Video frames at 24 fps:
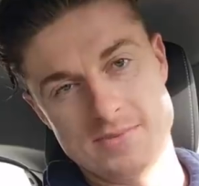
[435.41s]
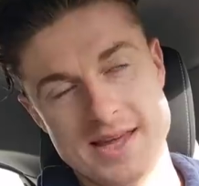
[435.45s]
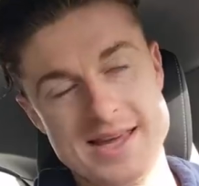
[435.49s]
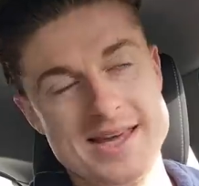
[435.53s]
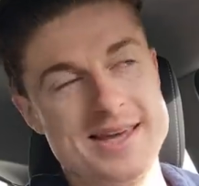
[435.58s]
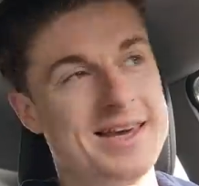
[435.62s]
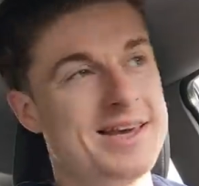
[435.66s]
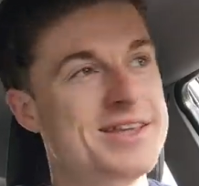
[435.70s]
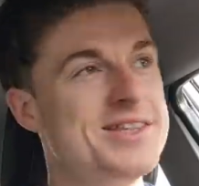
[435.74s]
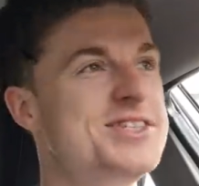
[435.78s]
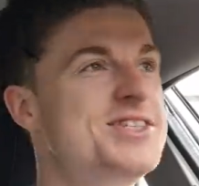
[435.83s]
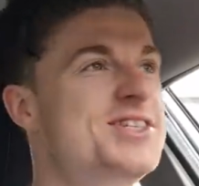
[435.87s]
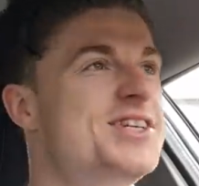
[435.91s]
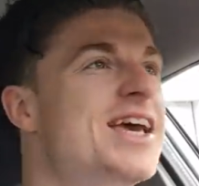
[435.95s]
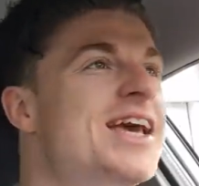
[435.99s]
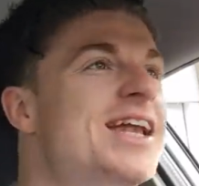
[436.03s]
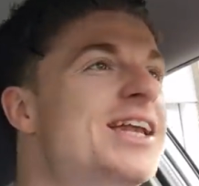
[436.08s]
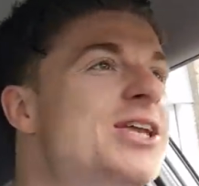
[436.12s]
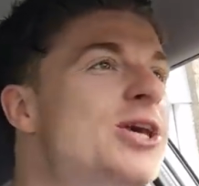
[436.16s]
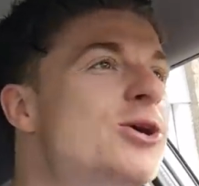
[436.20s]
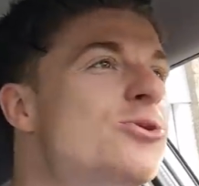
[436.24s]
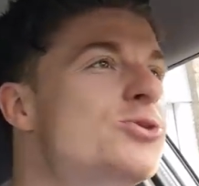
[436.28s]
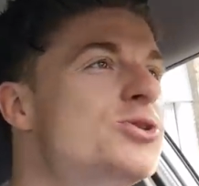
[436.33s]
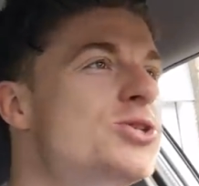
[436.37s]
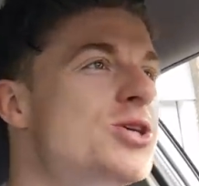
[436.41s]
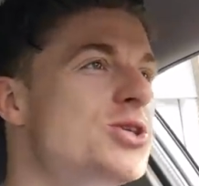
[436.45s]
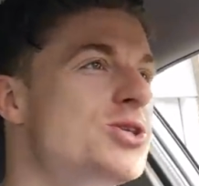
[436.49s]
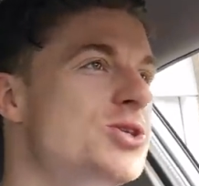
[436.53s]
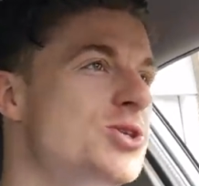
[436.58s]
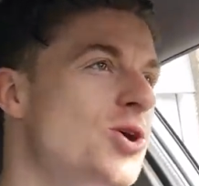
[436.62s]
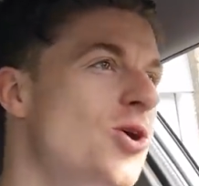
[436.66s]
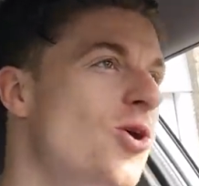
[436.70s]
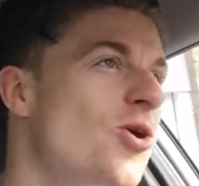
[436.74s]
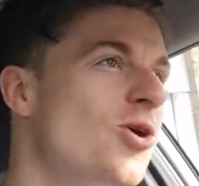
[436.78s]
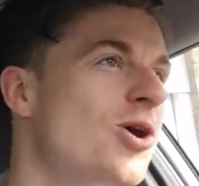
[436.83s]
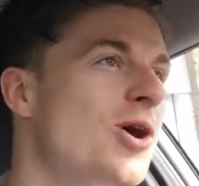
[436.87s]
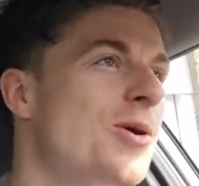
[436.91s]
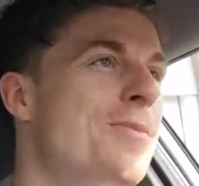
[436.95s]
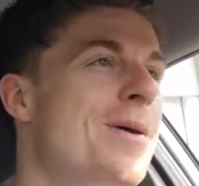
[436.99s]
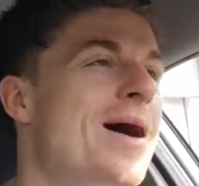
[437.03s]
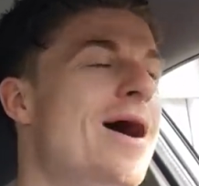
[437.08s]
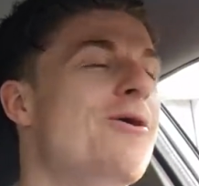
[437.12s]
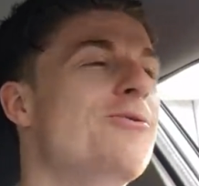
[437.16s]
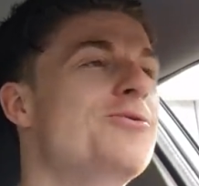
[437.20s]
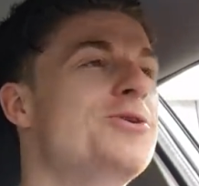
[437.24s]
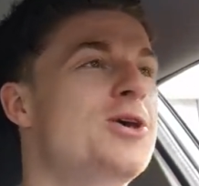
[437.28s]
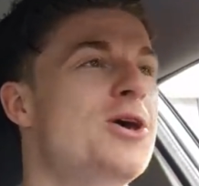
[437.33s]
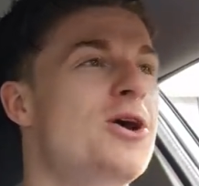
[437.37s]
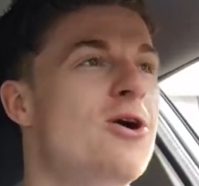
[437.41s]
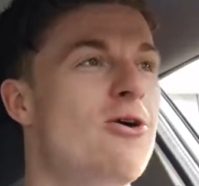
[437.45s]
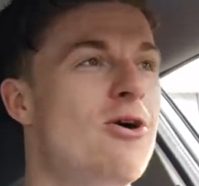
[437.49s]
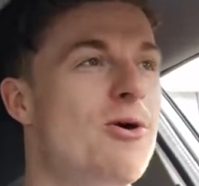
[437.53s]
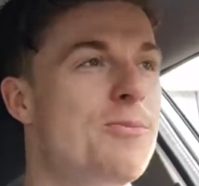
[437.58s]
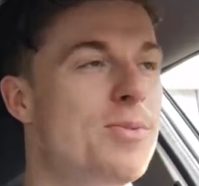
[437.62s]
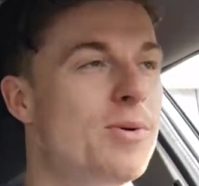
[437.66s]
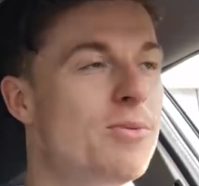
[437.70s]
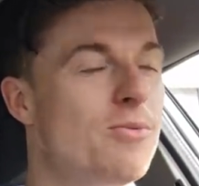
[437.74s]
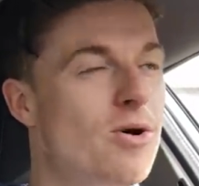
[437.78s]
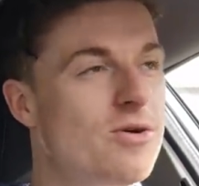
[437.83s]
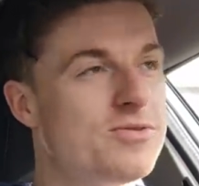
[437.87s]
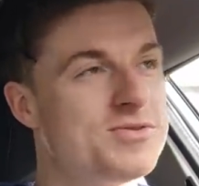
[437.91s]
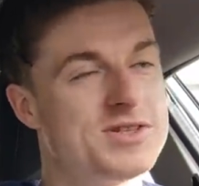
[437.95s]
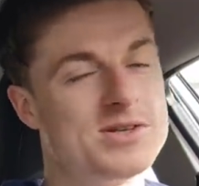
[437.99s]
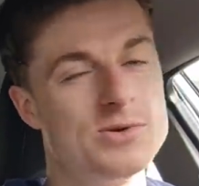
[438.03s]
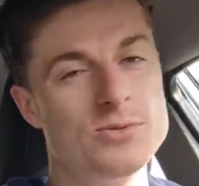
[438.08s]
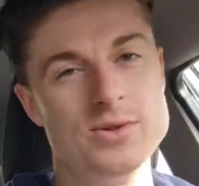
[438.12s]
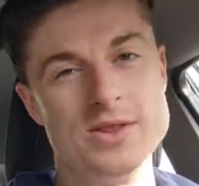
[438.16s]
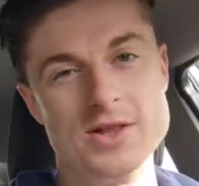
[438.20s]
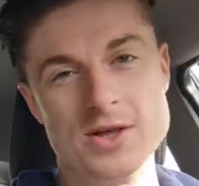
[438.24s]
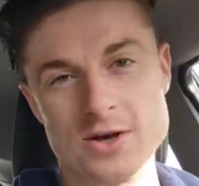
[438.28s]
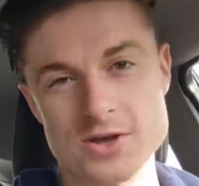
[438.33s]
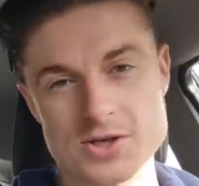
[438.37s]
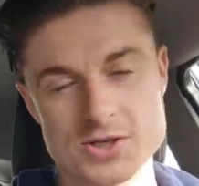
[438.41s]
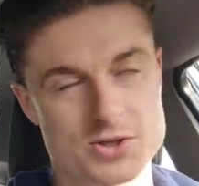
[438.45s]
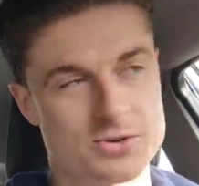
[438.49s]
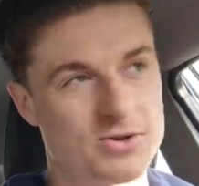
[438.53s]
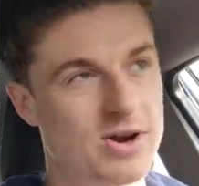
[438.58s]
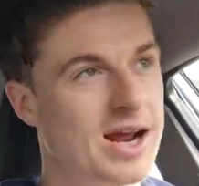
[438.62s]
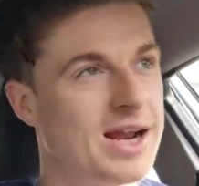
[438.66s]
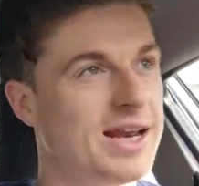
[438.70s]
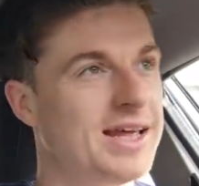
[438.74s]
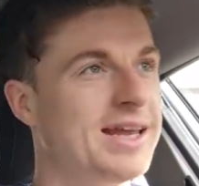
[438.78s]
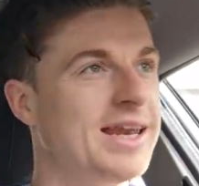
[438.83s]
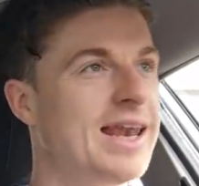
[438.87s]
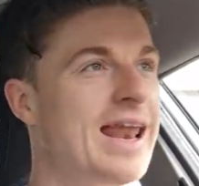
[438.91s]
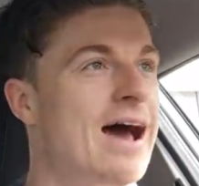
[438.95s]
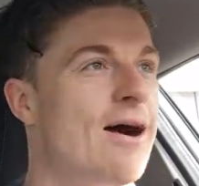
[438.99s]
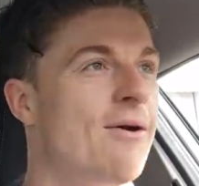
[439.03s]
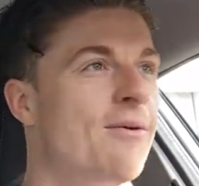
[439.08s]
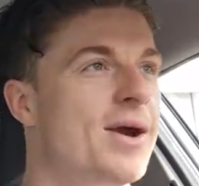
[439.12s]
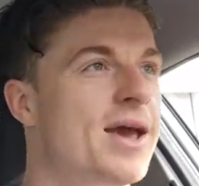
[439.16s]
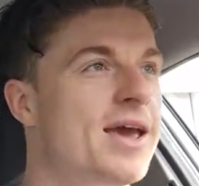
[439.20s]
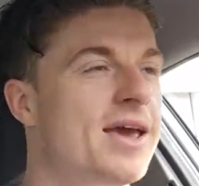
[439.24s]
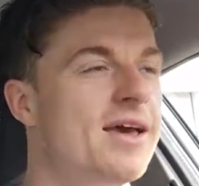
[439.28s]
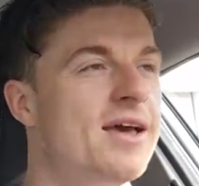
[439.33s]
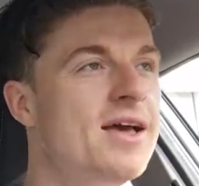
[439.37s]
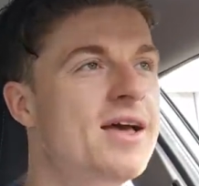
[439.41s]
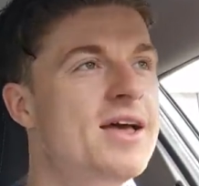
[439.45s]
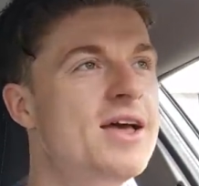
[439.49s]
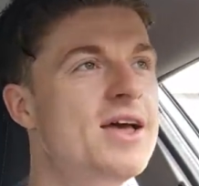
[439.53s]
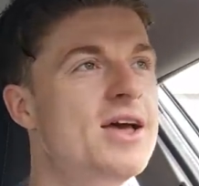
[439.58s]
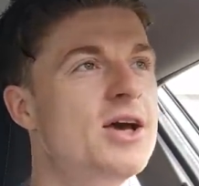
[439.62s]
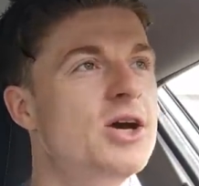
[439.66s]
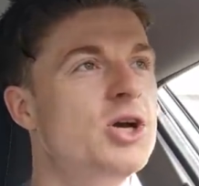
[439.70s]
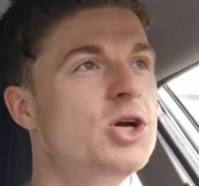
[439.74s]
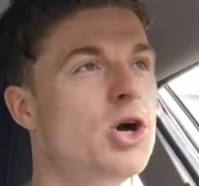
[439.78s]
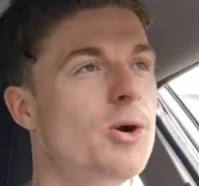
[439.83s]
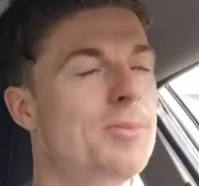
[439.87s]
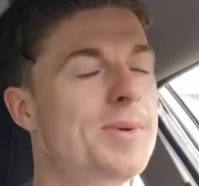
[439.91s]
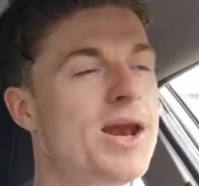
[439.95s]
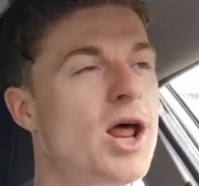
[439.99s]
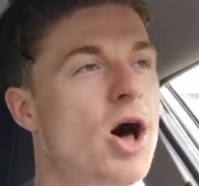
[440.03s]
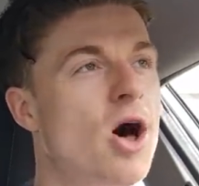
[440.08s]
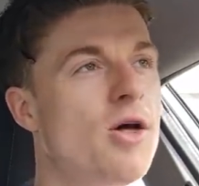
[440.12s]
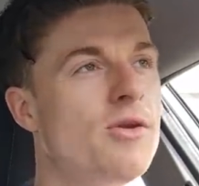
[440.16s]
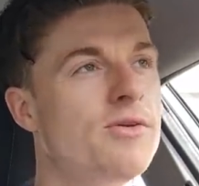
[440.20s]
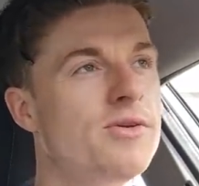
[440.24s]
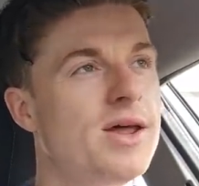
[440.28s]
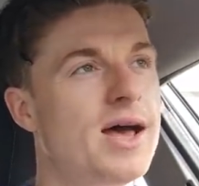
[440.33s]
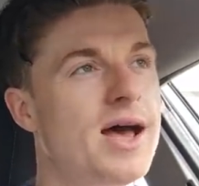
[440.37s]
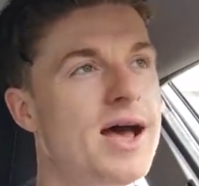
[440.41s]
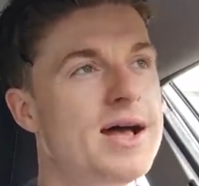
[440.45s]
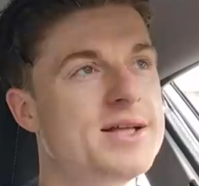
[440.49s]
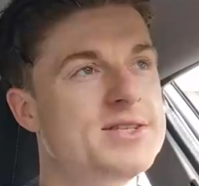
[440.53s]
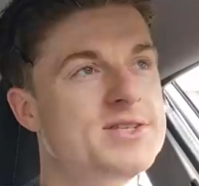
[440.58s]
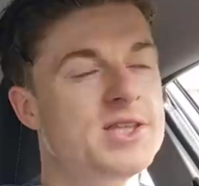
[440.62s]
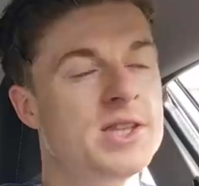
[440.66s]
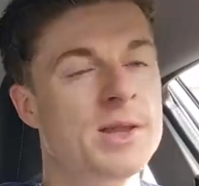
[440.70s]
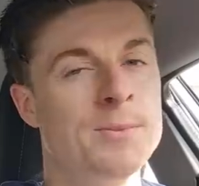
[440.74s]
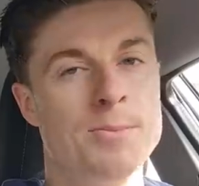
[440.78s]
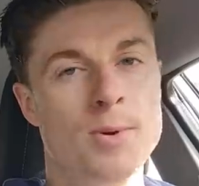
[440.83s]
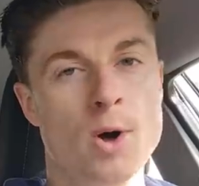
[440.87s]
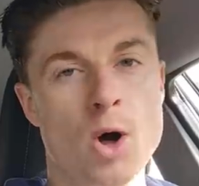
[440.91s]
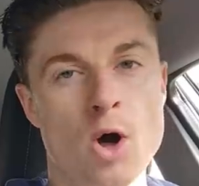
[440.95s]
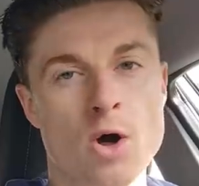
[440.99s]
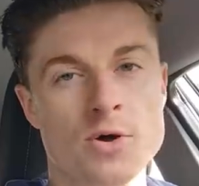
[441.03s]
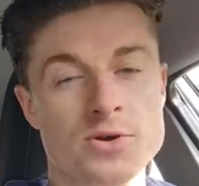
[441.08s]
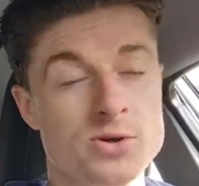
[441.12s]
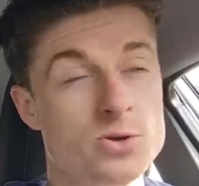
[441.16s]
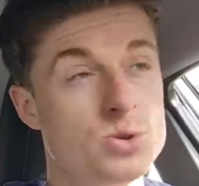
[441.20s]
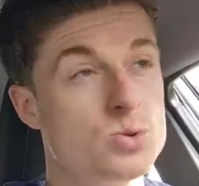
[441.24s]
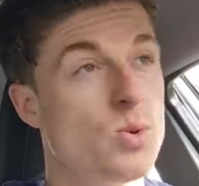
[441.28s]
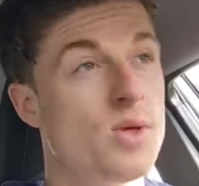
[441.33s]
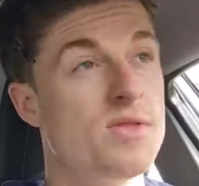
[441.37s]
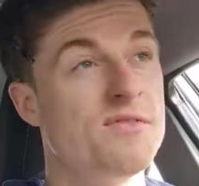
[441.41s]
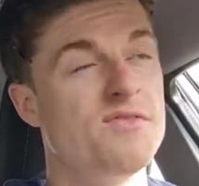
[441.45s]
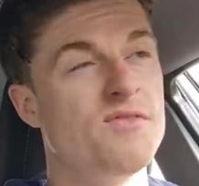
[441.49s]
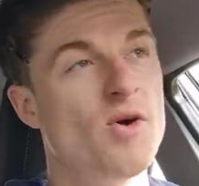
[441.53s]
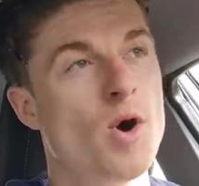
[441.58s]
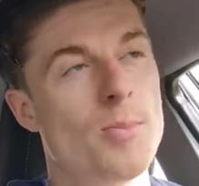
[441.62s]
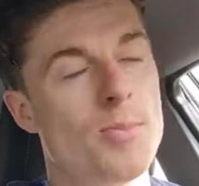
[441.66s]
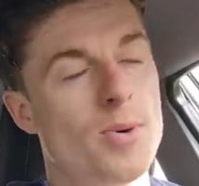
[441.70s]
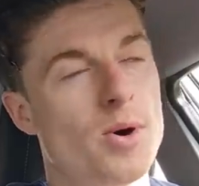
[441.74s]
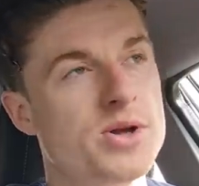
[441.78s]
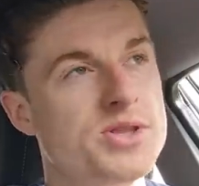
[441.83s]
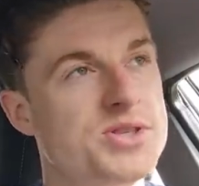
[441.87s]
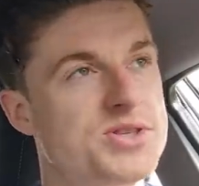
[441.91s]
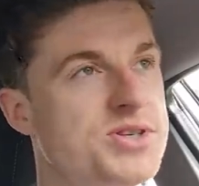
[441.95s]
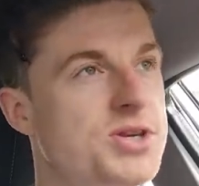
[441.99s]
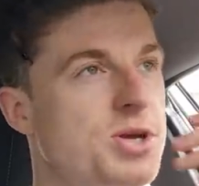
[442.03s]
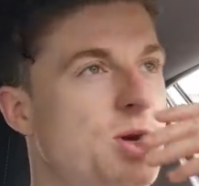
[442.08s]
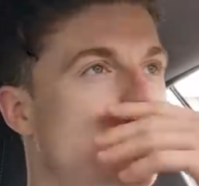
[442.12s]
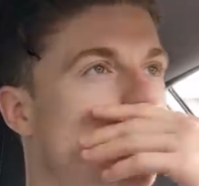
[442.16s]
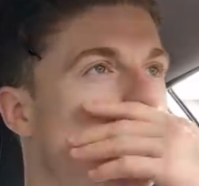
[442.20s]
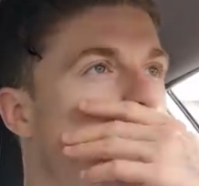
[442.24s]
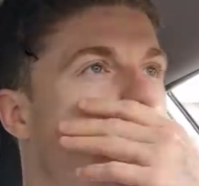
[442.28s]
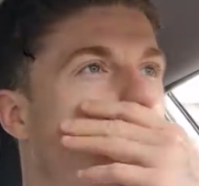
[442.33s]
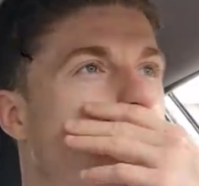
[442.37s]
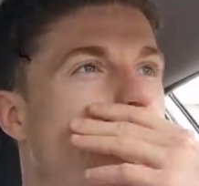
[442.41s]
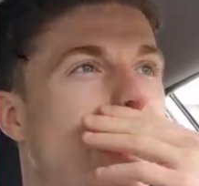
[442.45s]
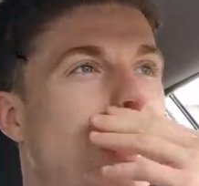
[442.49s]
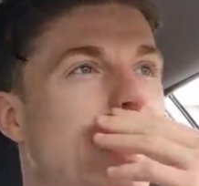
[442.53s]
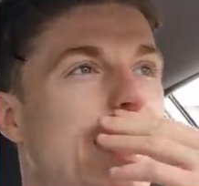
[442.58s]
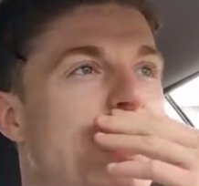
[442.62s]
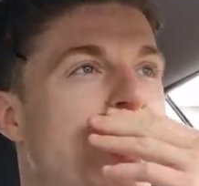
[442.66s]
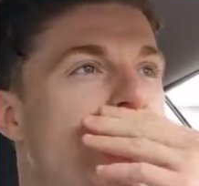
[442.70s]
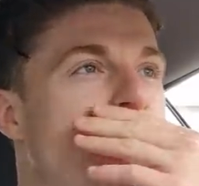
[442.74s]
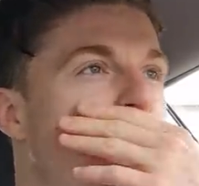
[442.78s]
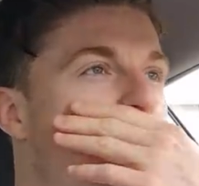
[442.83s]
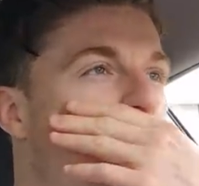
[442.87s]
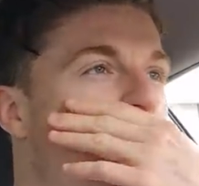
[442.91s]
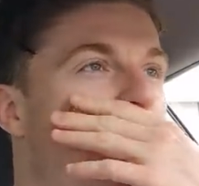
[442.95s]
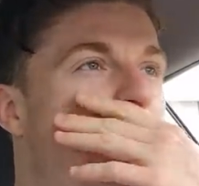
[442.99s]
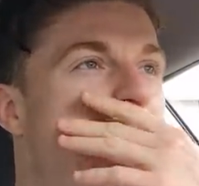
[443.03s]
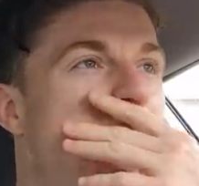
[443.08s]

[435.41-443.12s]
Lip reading: He continues to talk about Europe. And obviously, with the Australian Lowy coming on to the board, who's worth $4.2 billion,